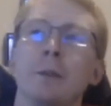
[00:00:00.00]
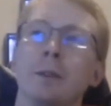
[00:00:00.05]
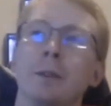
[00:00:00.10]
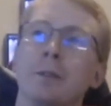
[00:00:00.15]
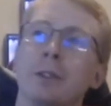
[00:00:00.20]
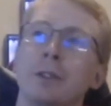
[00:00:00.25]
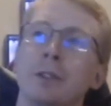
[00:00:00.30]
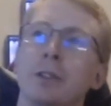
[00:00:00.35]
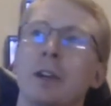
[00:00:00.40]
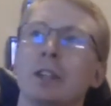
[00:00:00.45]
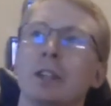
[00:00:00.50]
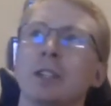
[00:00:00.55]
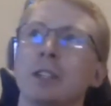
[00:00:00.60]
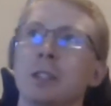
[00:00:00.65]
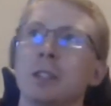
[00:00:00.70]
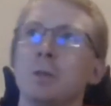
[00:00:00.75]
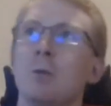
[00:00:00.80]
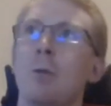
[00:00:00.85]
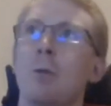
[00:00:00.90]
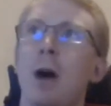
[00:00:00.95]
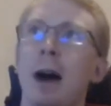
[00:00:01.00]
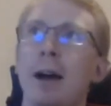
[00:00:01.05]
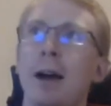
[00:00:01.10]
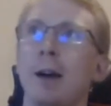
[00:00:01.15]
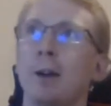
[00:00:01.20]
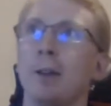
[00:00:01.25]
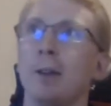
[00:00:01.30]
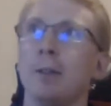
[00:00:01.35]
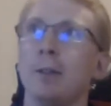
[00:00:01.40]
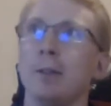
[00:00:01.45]
of the restrictions
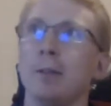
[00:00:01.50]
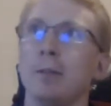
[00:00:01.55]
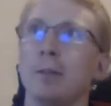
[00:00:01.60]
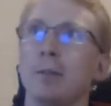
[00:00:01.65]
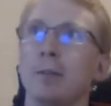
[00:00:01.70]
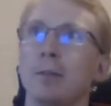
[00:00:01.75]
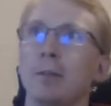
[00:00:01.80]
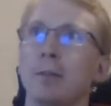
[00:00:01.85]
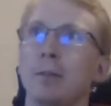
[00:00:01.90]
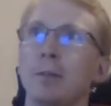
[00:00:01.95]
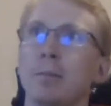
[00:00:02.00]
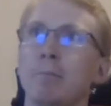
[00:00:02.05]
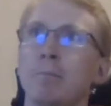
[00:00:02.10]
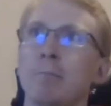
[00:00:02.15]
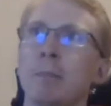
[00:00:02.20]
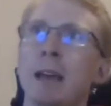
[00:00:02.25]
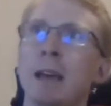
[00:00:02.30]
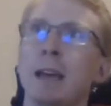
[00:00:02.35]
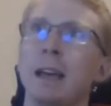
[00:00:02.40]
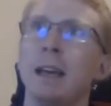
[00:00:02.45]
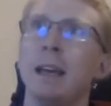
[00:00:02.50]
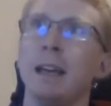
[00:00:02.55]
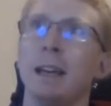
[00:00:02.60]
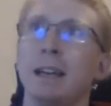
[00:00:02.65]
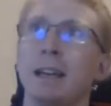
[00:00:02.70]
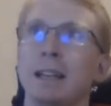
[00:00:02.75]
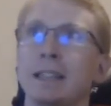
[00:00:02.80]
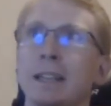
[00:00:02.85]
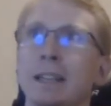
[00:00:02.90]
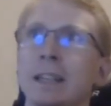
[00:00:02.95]
while making it
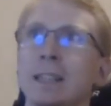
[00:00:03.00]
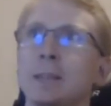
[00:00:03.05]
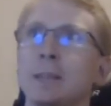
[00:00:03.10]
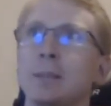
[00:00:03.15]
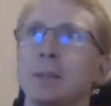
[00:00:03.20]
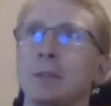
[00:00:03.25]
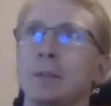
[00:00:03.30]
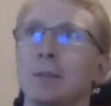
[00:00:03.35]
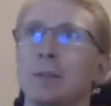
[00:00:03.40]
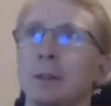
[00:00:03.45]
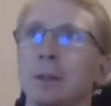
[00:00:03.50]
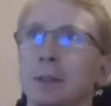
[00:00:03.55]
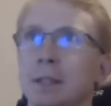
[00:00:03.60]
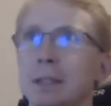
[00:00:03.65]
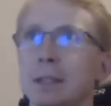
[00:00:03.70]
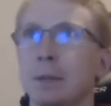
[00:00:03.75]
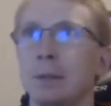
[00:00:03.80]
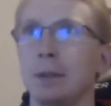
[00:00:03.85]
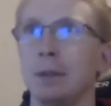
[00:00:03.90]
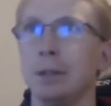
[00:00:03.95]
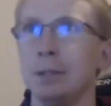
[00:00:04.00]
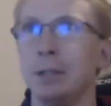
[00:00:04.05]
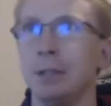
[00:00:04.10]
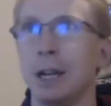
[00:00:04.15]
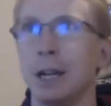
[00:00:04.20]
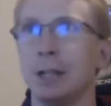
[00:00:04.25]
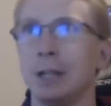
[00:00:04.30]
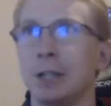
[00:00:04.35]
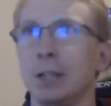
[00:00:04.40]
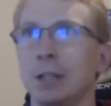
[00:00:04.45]
accessible for a SQL
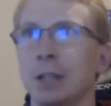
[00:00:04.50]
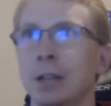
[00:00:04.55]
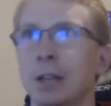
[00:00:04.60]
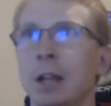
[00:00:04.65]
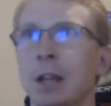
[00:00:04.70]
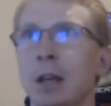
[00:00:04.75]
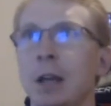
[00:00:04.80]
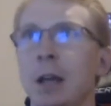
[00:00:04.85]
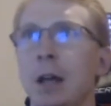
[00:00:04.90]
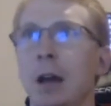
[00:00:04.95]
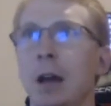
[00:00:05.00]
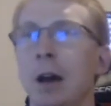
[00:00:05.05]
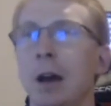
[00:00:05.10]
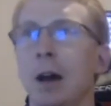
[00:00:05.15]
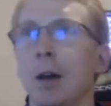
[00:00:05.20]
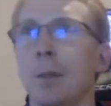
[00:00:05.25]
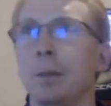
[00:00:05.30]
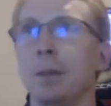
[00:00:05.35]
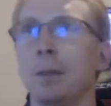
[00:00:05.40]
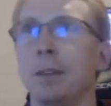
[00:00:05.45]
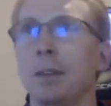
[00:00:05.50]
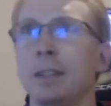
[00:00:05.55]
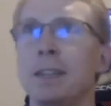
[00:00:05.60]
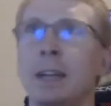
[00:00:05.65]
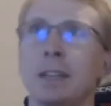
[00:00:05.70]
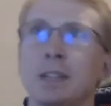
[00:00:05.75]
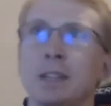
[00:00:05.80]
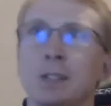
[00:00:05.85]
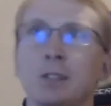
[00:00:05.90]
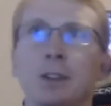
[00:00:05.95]
injection um, that's
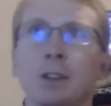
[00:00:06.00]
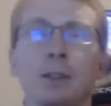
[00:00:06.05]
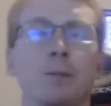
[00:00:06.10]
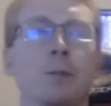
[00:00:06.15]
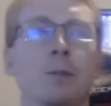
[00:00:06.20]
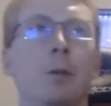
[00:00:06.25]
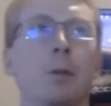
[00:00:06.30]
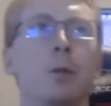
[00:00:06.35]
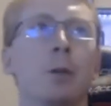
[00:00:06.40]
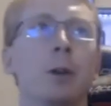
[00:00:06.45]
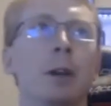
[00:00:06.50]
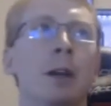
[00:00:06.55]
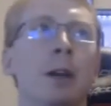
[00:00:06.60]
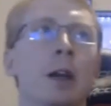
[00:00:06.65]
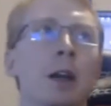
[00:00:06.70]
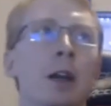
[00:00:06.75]
not just straightforward.